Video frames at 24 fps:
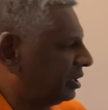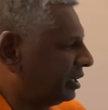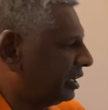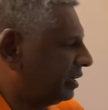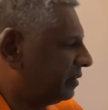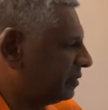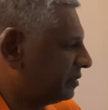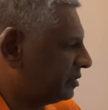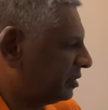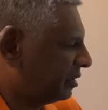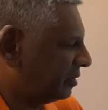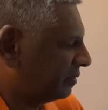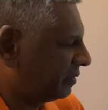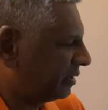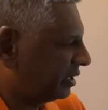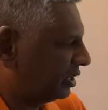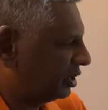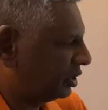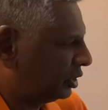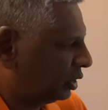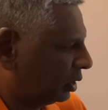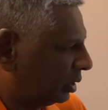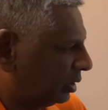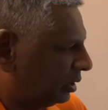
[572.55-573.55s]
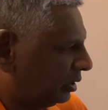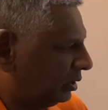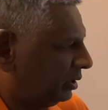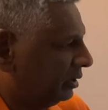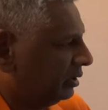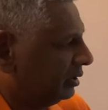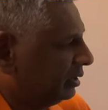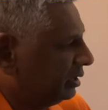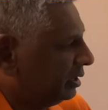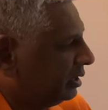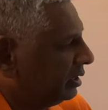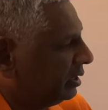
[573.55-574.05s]
I was not very sure
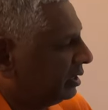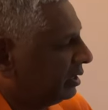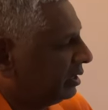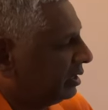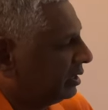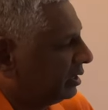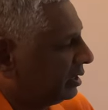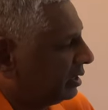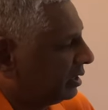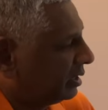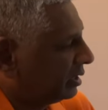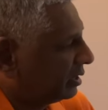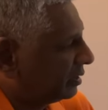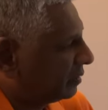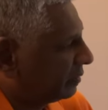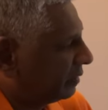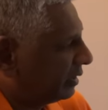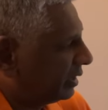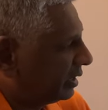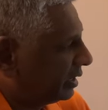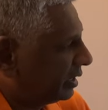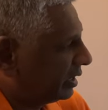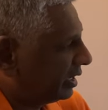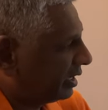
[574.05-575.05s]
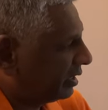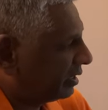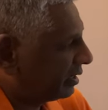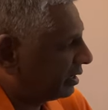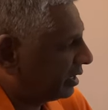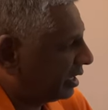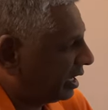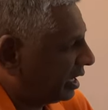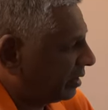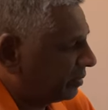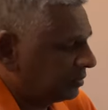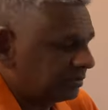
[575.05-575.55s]
whether
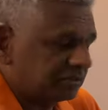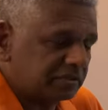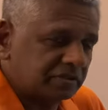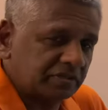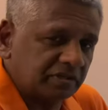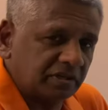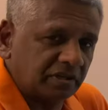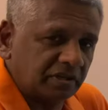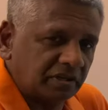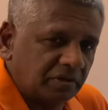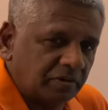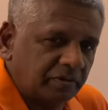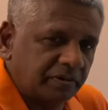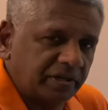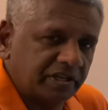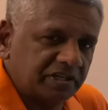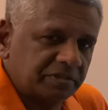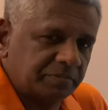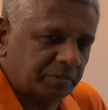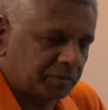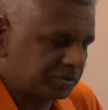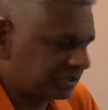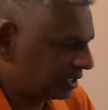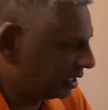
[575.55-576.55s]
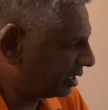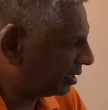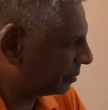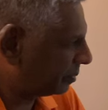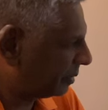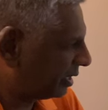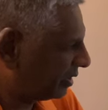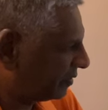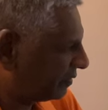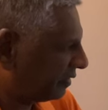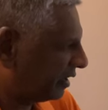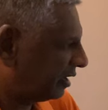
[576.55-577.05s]
I was overexposing a
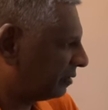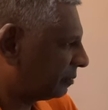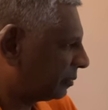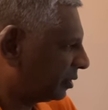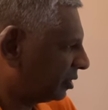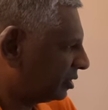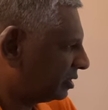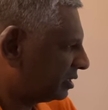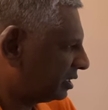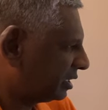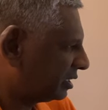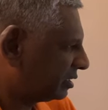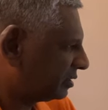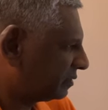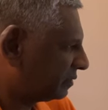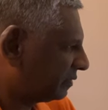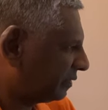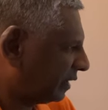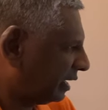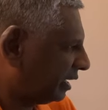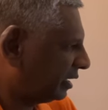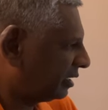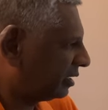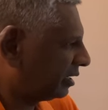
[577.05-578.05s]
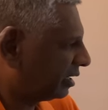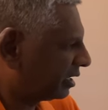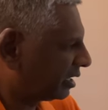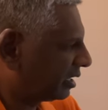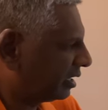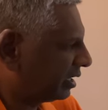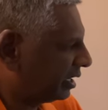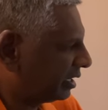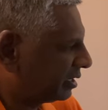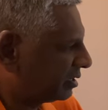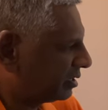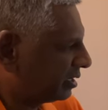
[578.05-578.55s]
bit. 5.6 felt a little
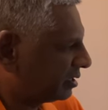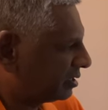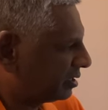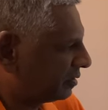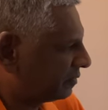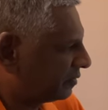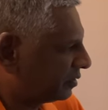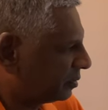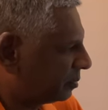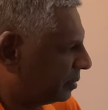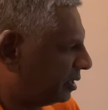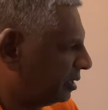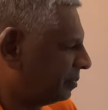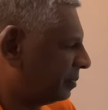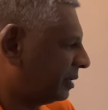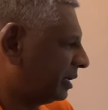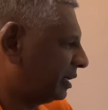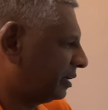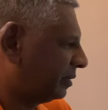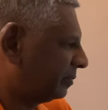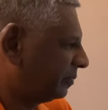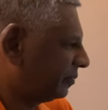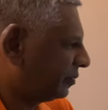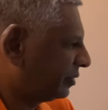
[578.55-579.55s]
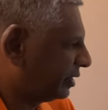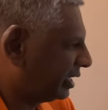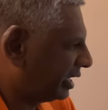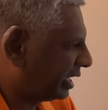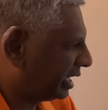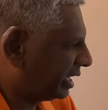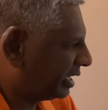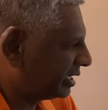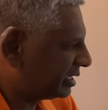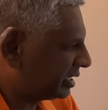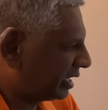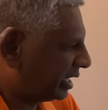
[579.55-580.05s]
excessive to me, but then I
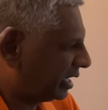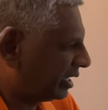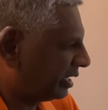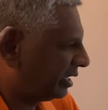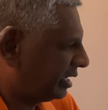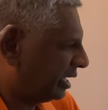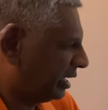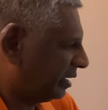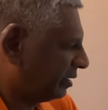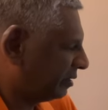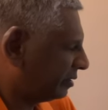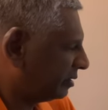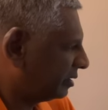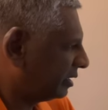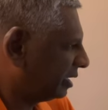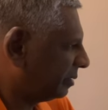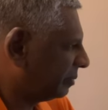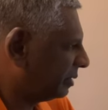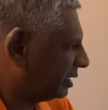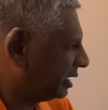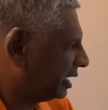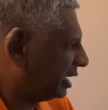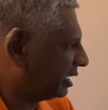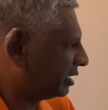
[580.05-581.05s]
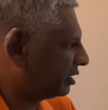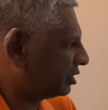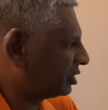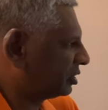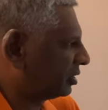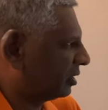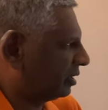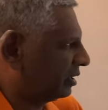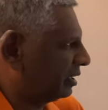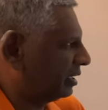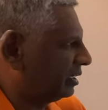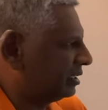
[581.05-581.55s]
decided that let me take the
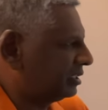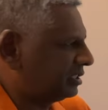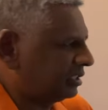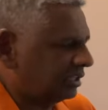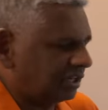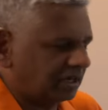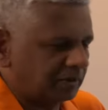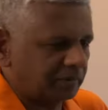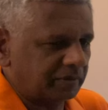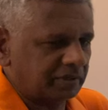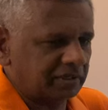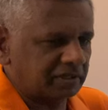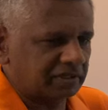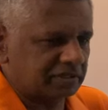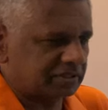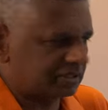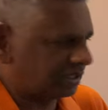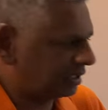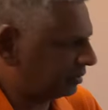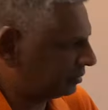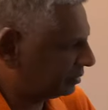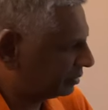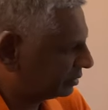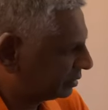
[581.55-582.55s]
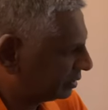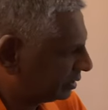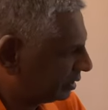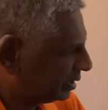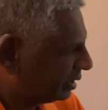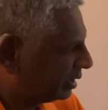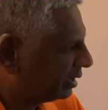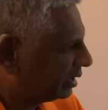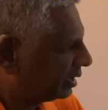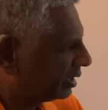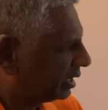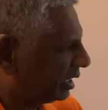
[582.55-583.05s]
shot and see how it turns out.
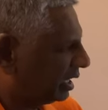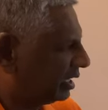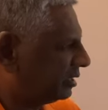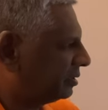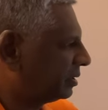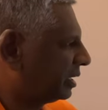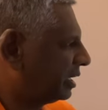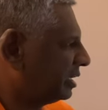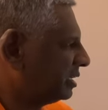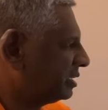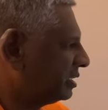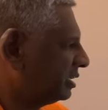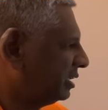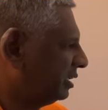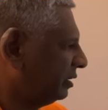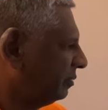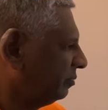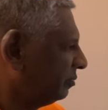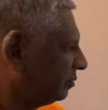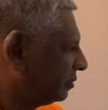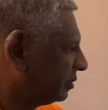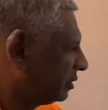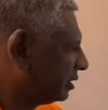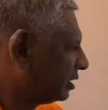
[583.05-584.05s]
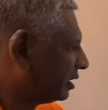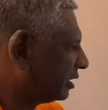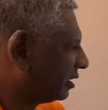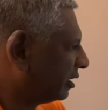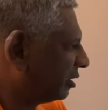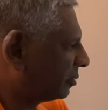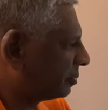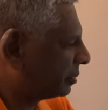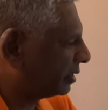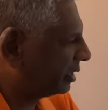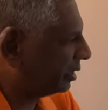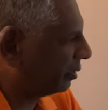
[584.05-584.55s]
As you can see, it turned out
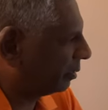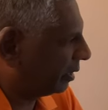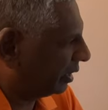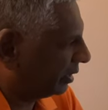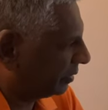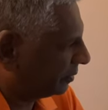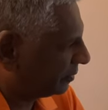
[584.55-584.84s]
pretty well.